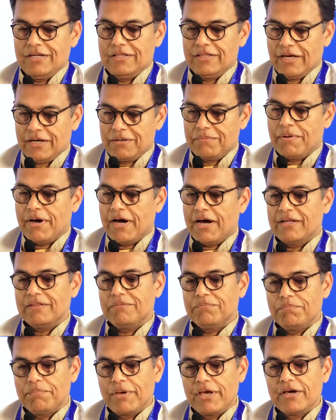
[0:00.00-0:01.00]

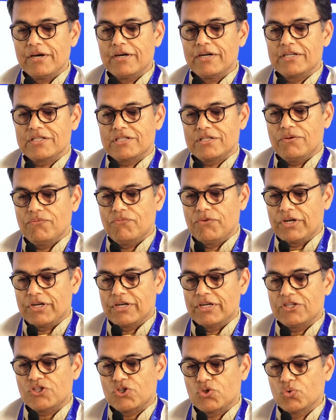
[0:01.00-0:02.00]
Dhanbad bears
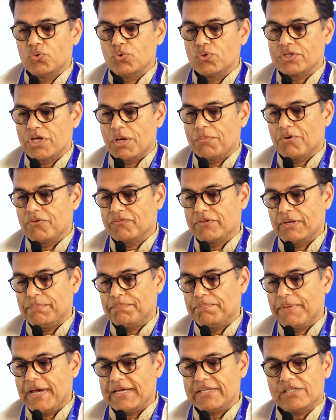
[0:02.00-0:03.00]
witness to some of
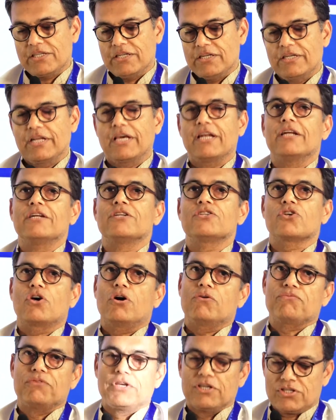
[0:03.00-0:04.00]
the best talents
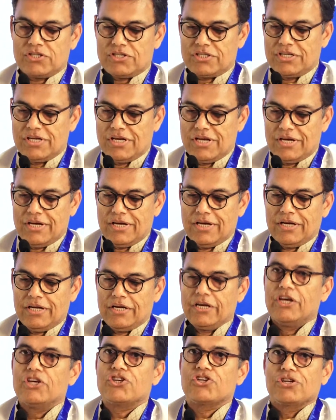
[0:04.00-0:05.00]
of this
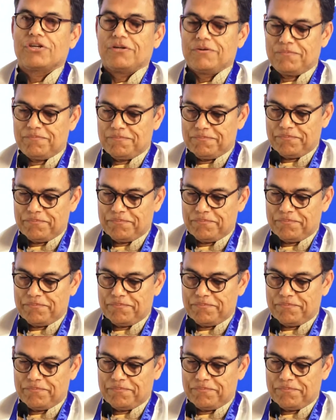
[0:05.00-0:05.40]
nation.